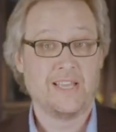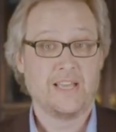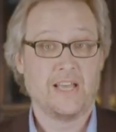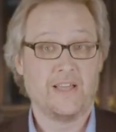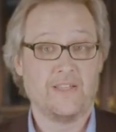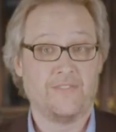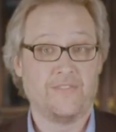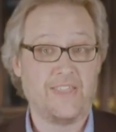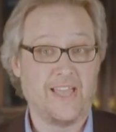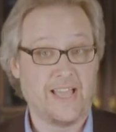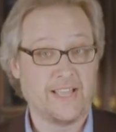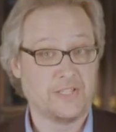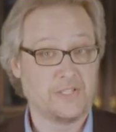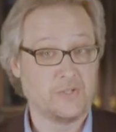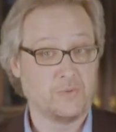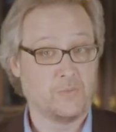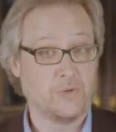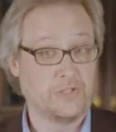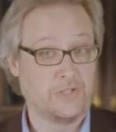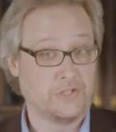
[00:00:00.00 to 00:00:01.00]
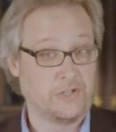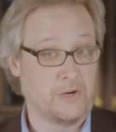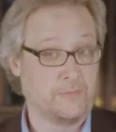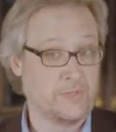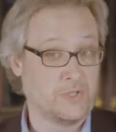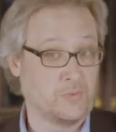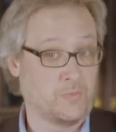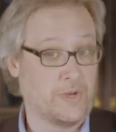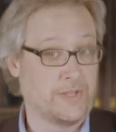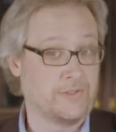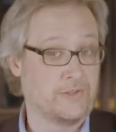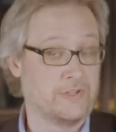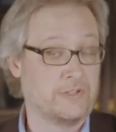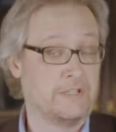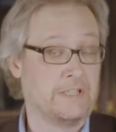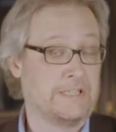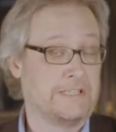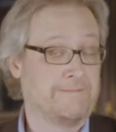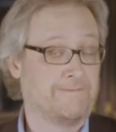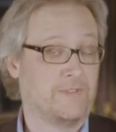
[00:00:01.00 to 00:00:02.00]
that's what determines whether
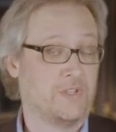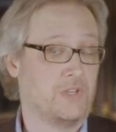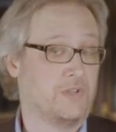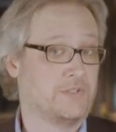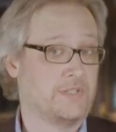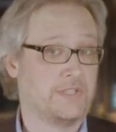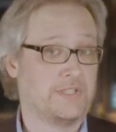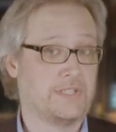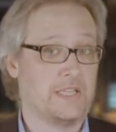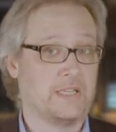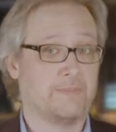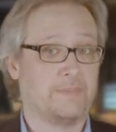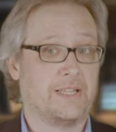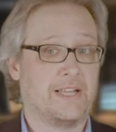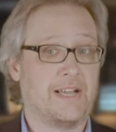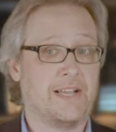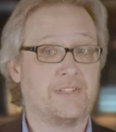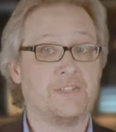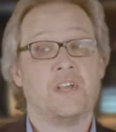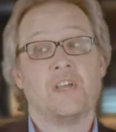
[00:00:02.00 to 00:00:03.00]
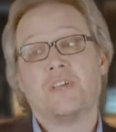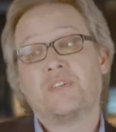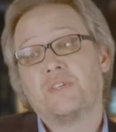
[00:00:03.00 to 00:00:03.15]
the UCC applies.